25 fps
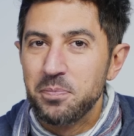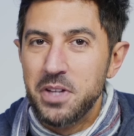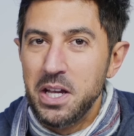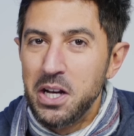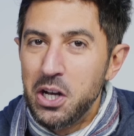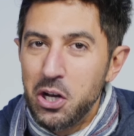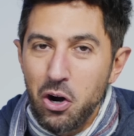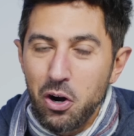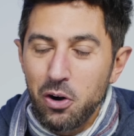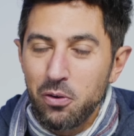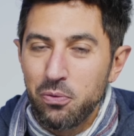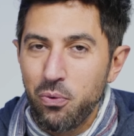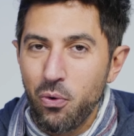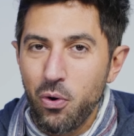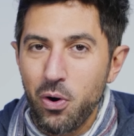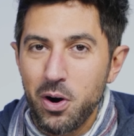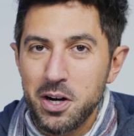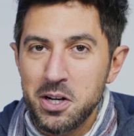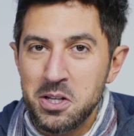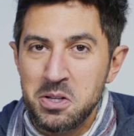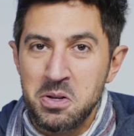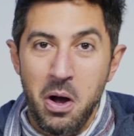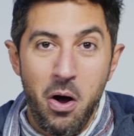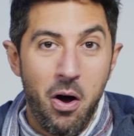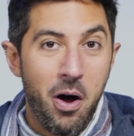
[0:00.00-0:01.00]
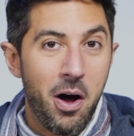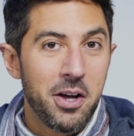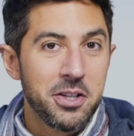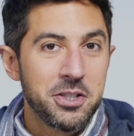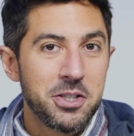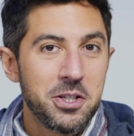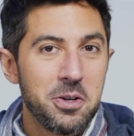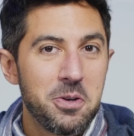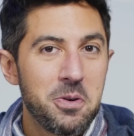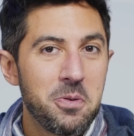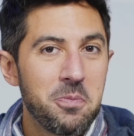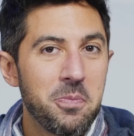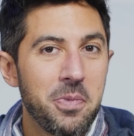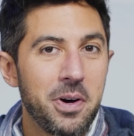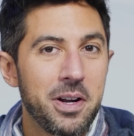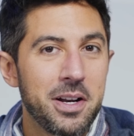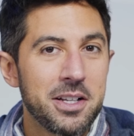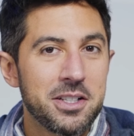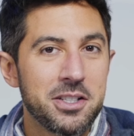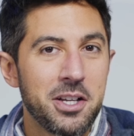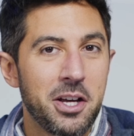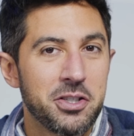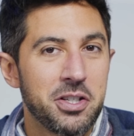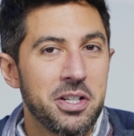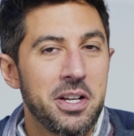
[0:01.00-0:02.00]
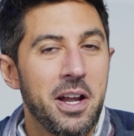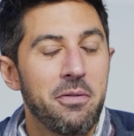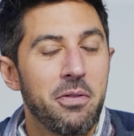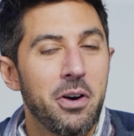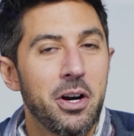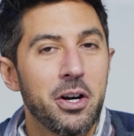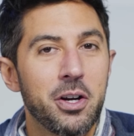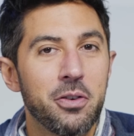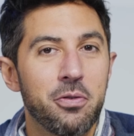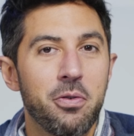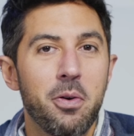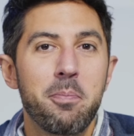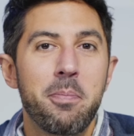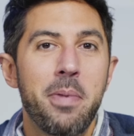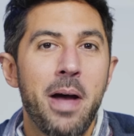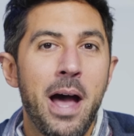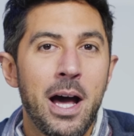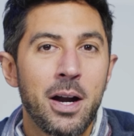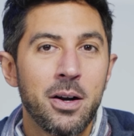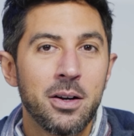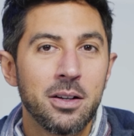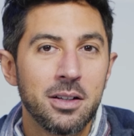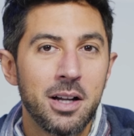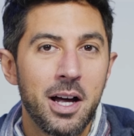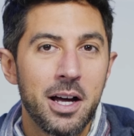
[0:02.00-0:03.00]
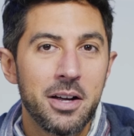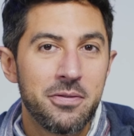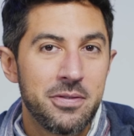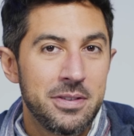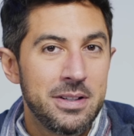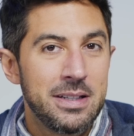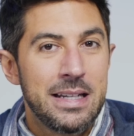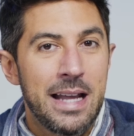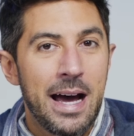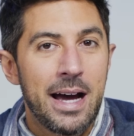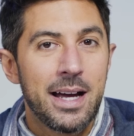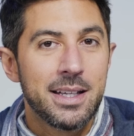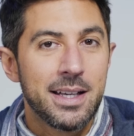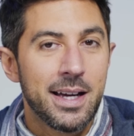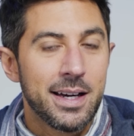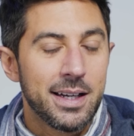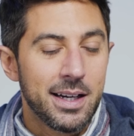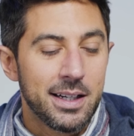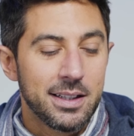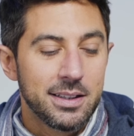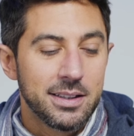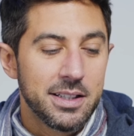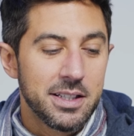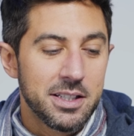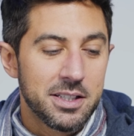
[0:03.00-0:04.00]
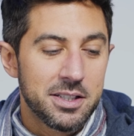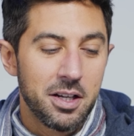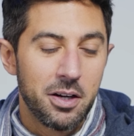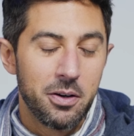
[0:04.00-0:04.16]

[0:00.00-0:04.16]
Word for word: DDR4 is awesome, but it's also not very good for battery life, not yet at least.